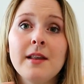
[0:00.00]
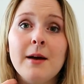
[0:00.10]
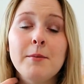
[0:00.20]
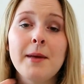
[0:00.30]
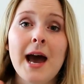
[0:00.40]

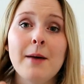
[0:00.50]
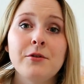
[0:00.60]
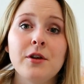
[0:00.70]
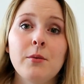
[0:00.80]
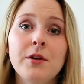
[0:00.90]
that would be
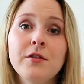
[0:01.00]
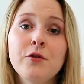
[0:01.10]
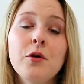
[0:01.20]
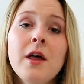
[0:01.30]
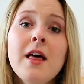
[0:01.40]
absolutely
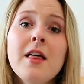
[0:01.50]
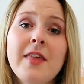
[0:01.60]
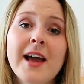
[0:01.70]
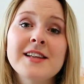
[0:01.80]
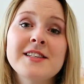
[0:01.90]
wonderful.
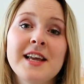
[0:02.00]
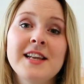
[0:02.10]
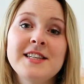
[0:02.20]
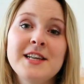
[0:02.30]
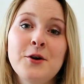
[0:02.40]
Thanks,
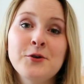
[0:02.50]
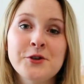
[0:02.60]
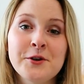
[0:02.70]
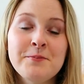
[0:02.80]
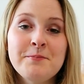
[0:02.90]
and see you all
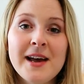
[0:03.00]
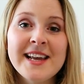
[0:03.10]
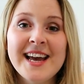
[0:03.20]
soon. Bye